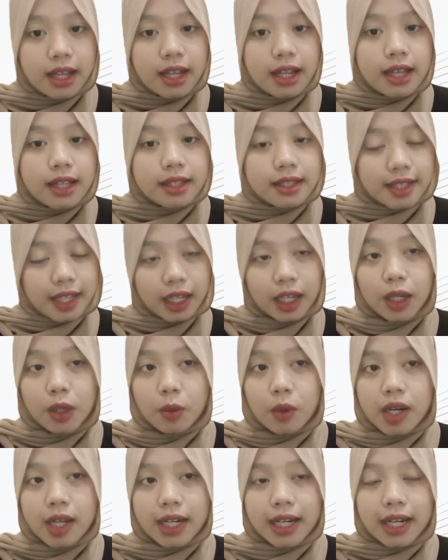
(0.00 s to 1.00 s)
The second
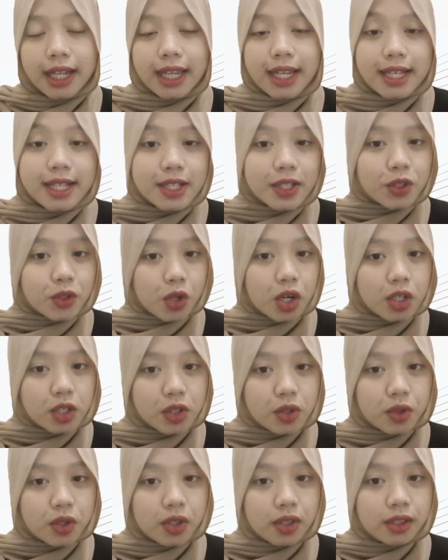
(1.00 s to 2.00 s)
one is
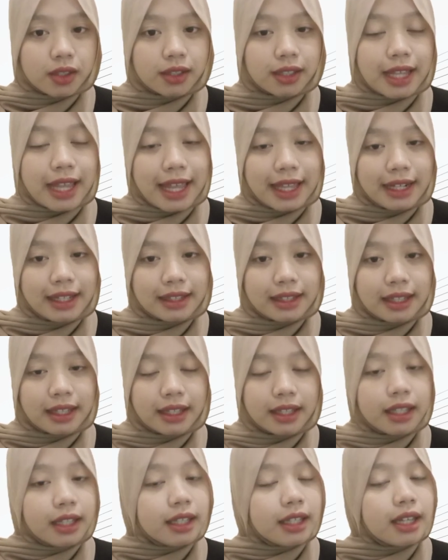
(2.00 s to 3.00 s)
structural
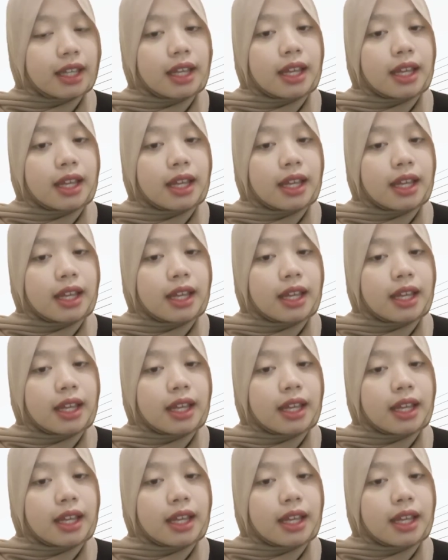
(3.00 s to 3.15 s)
editing.